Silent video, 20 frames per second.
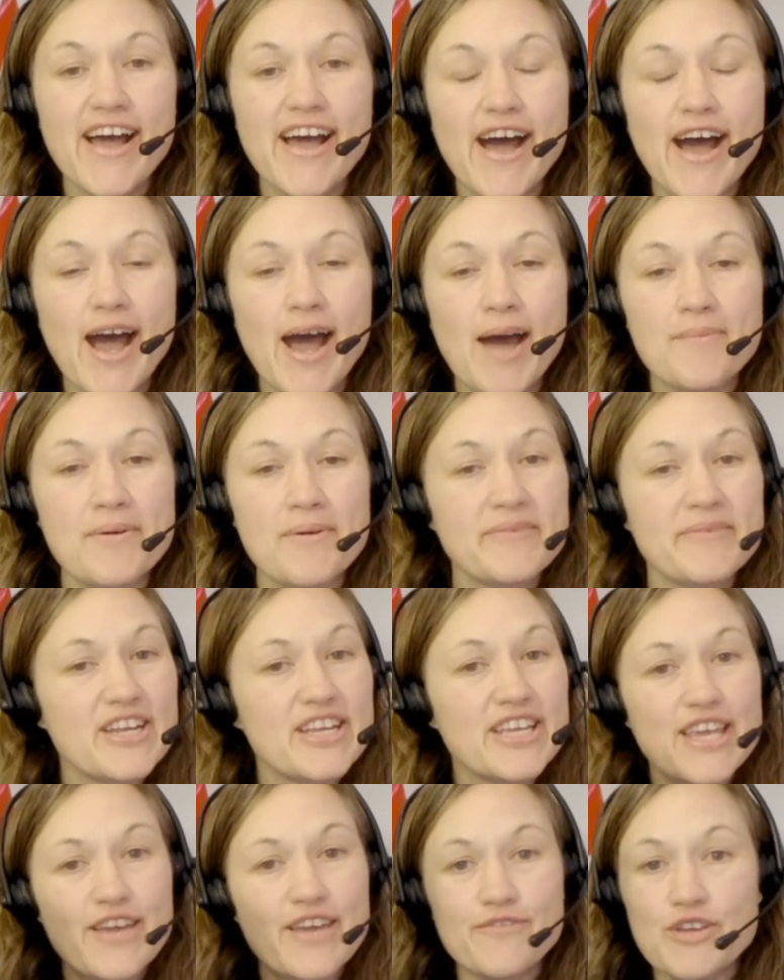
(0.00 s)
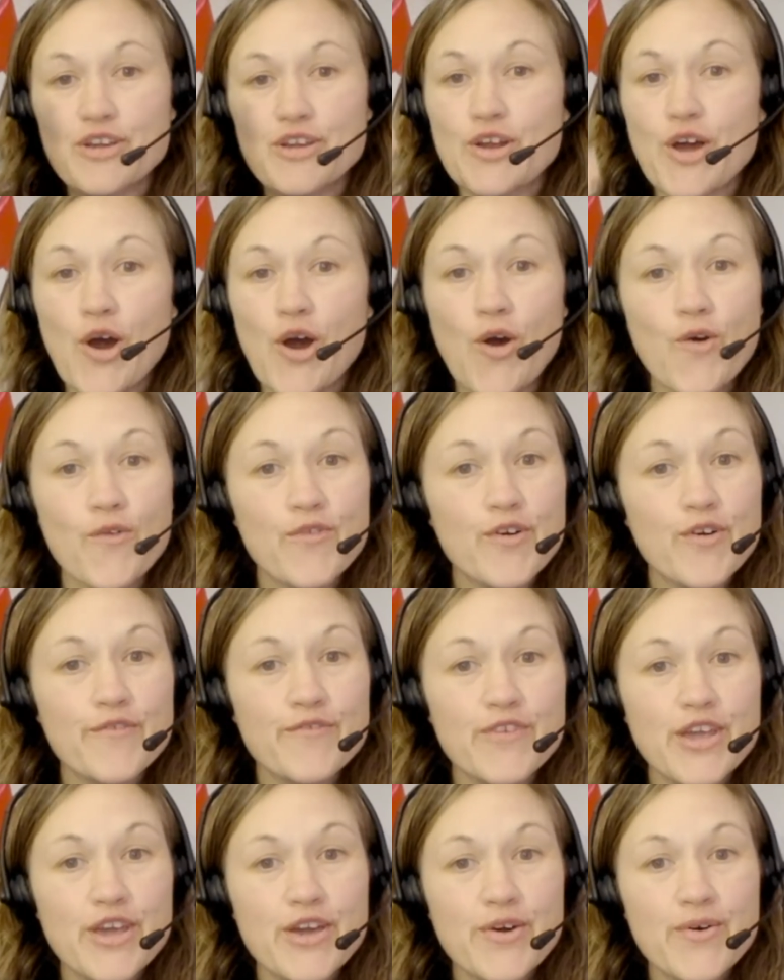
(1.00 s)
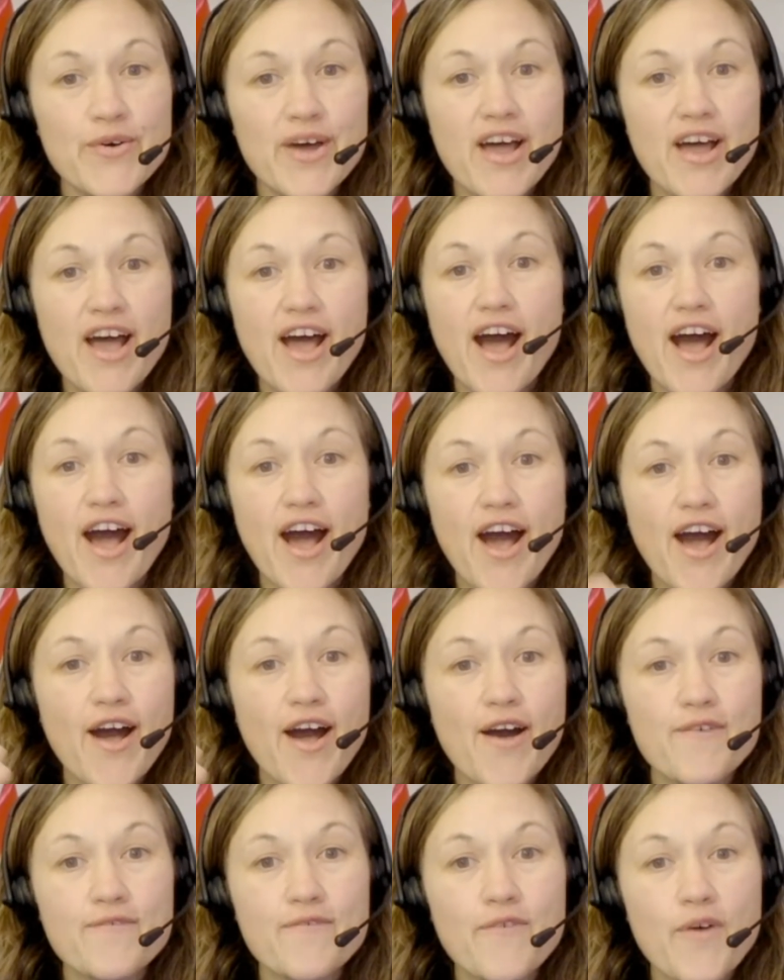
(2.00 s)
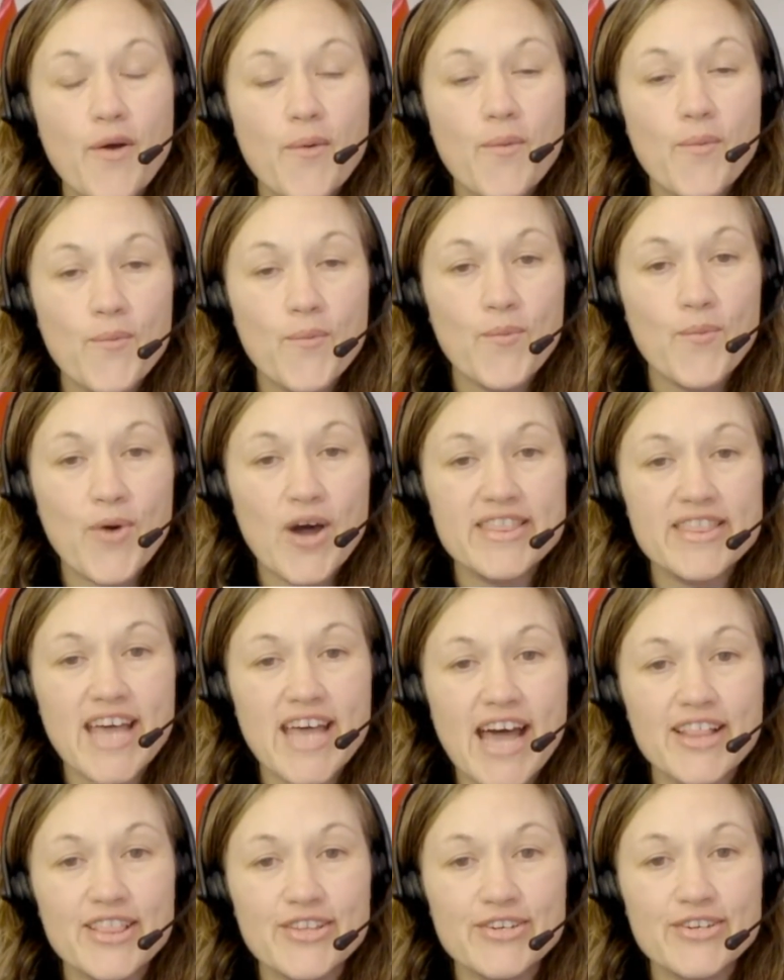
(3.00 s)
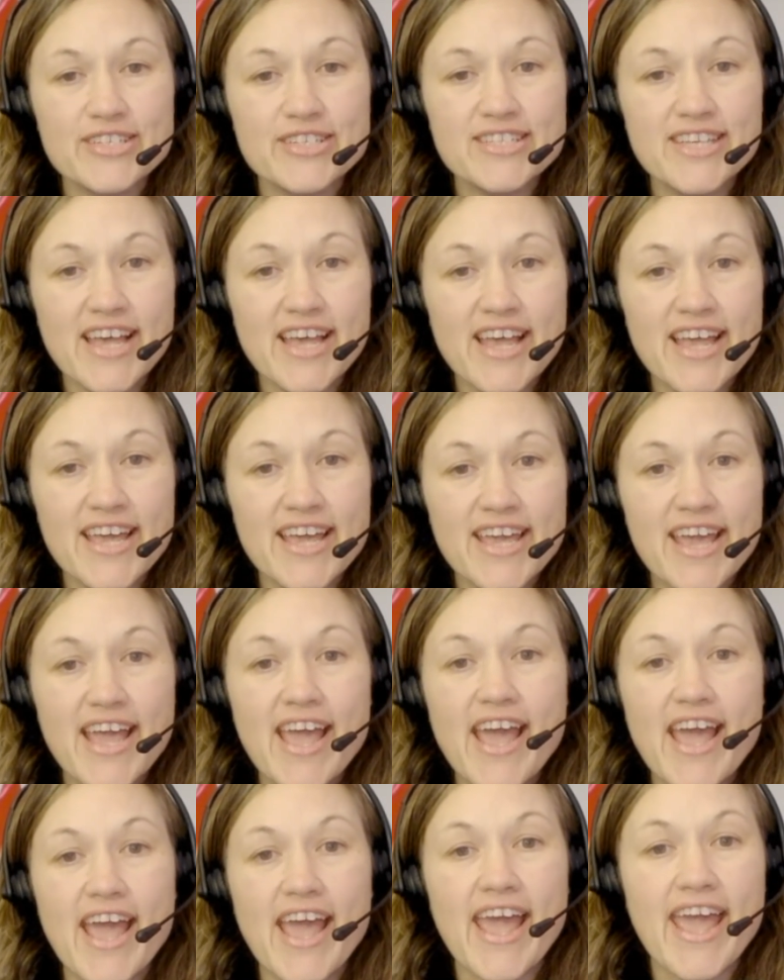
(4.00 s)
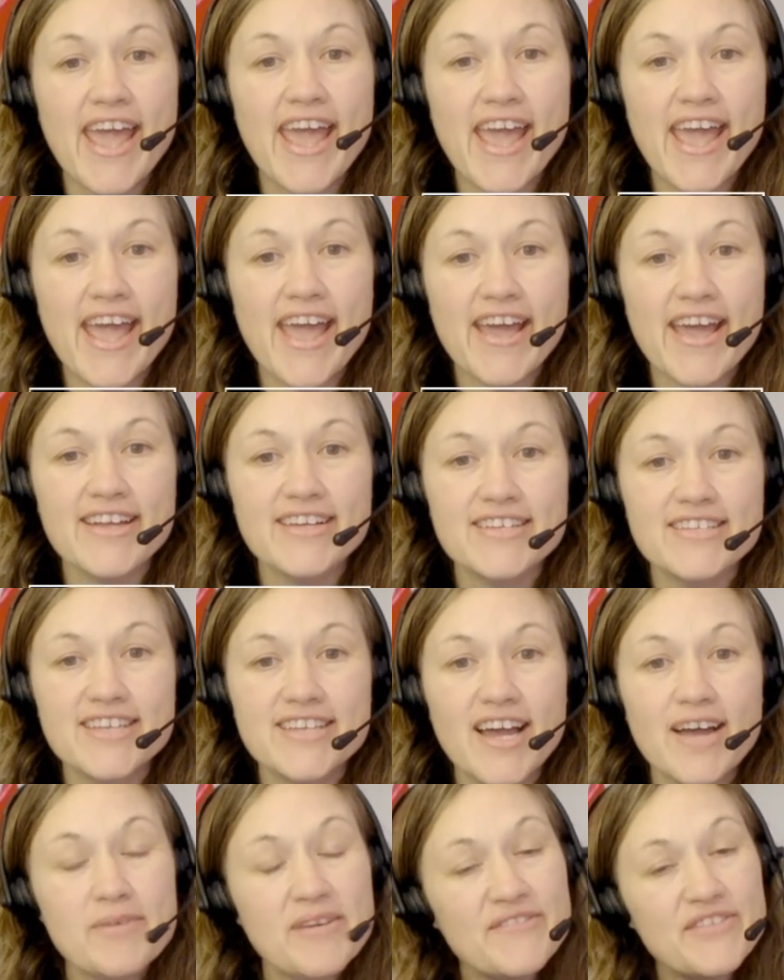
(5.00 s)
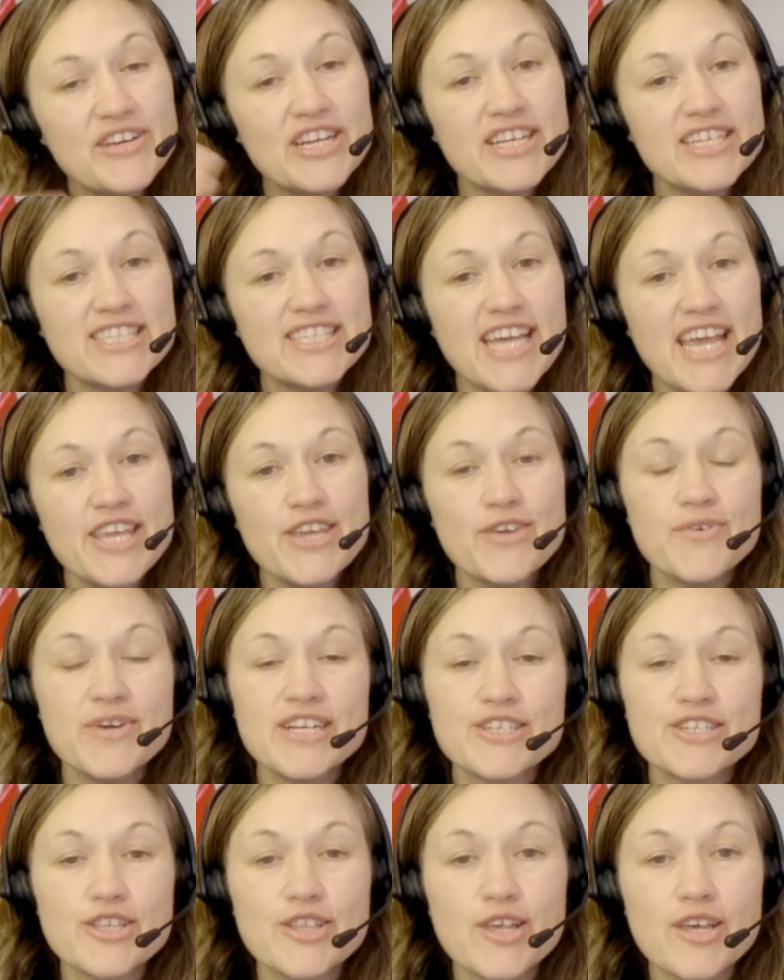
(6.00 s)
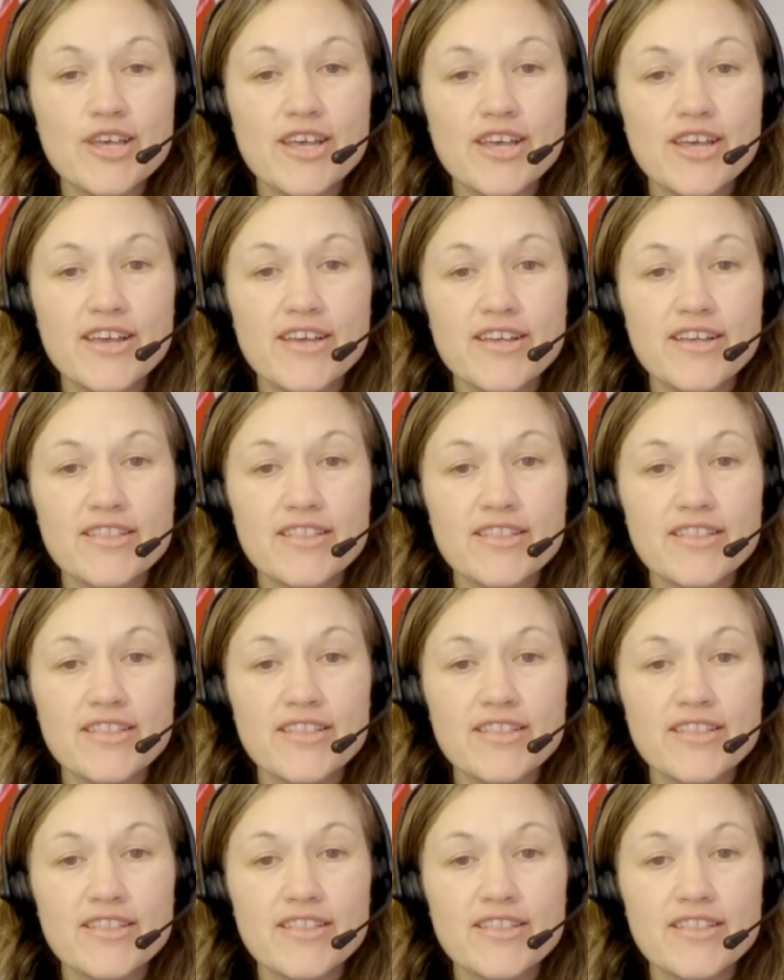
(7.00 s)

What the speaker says: I'm going to give you an overview of what that looks like, and I'm even going to take you into the